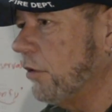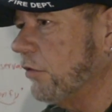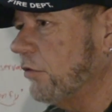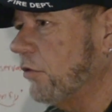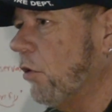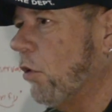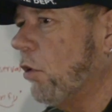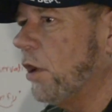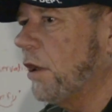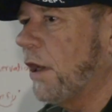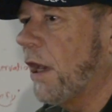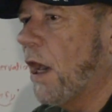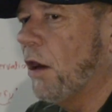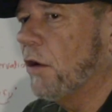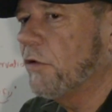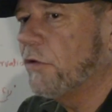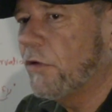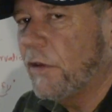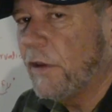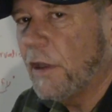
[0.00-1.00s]
is going
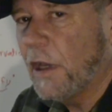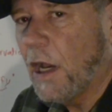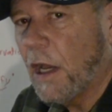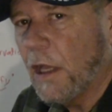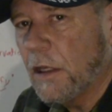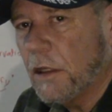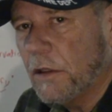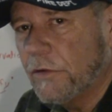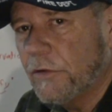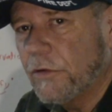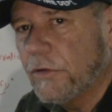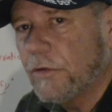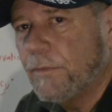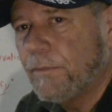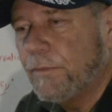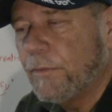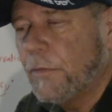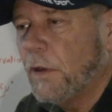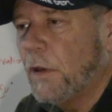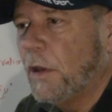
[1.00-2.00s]
out to the islands.
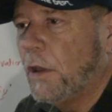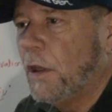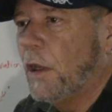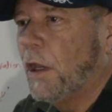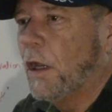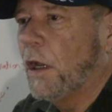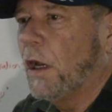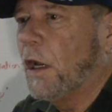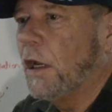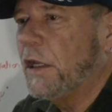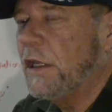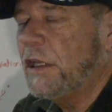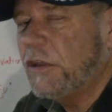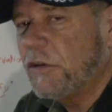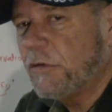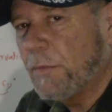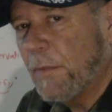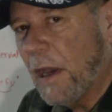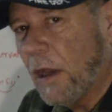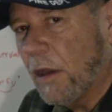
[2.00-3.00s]

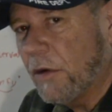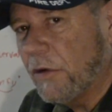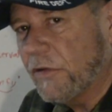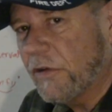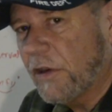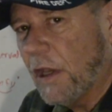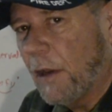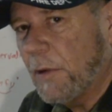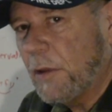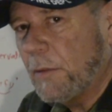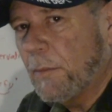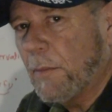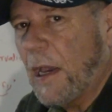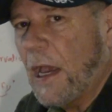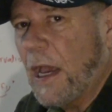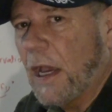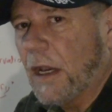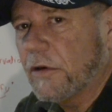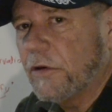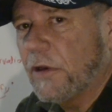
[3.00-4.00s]
Eastbound is coming
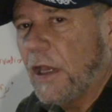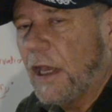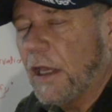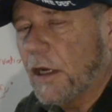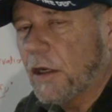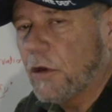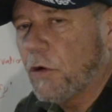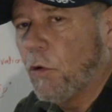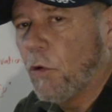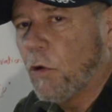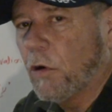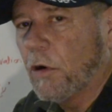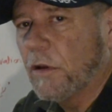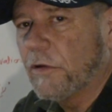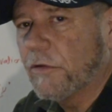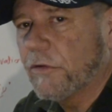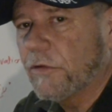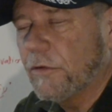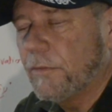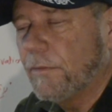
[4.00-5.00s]
back to
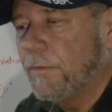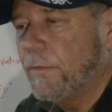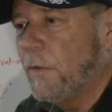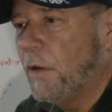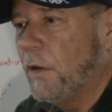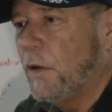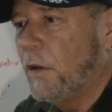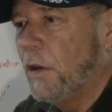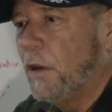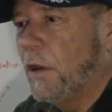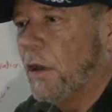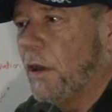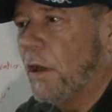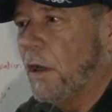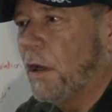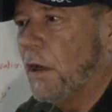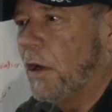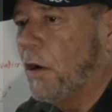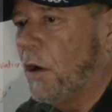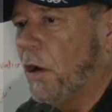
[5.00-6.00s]
Anacortes.
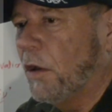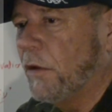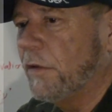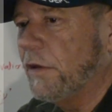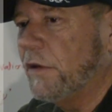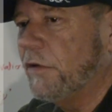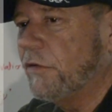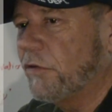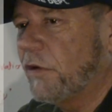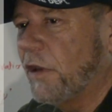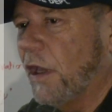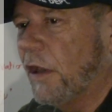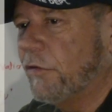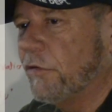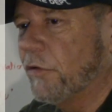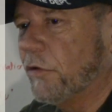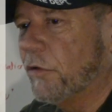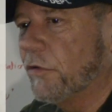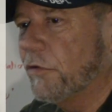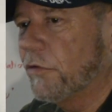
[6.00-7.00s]
On these
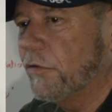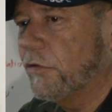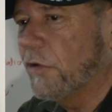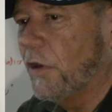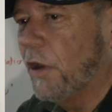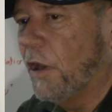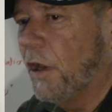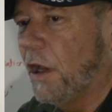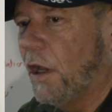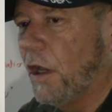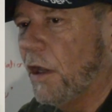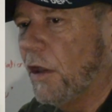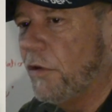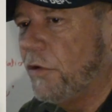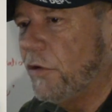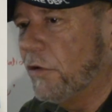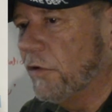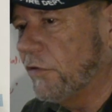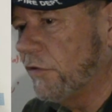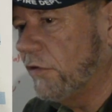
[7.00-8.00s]
schedules,
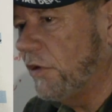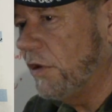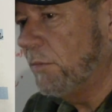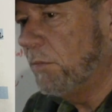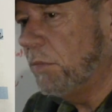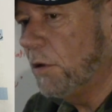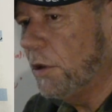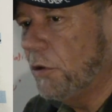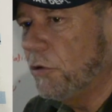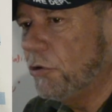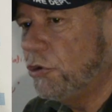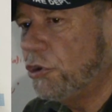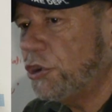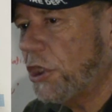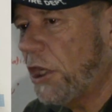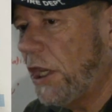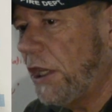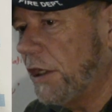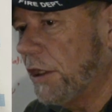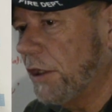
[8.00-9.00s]
you'll see blue
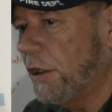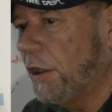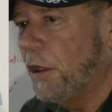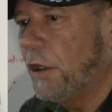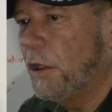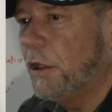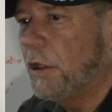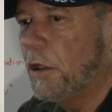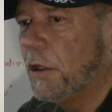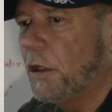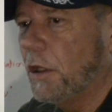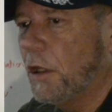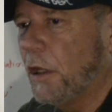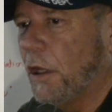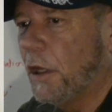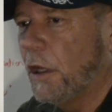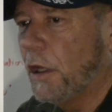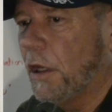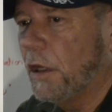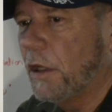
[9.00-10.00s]
shaded
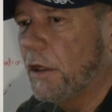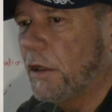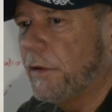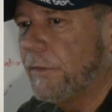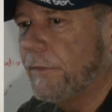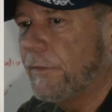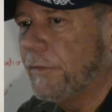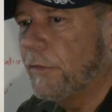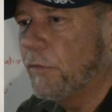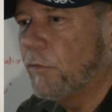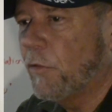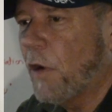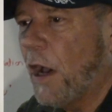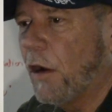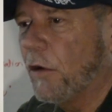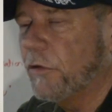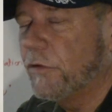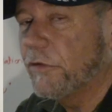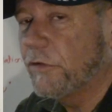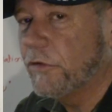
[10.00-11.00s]

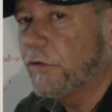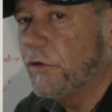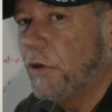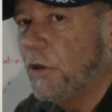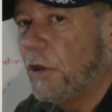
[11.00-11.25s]
routes.